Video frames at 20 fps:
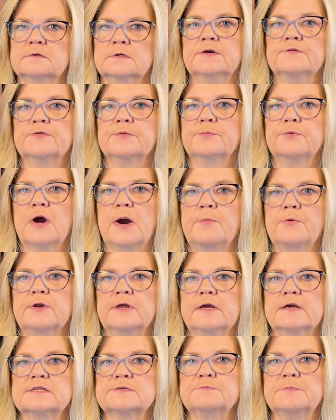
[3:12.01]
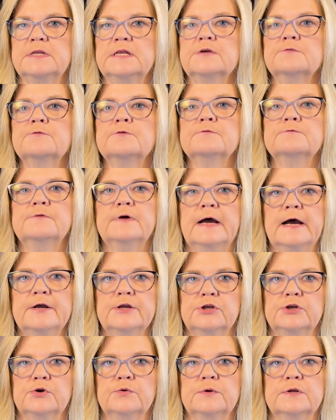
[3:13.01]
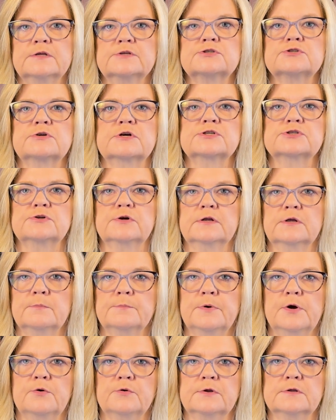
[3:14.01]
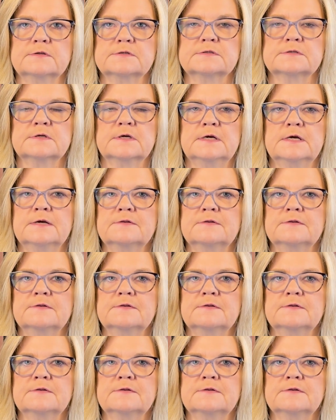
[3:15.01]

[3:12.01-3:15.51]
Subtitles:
If the property has meaningful value in its structure and components,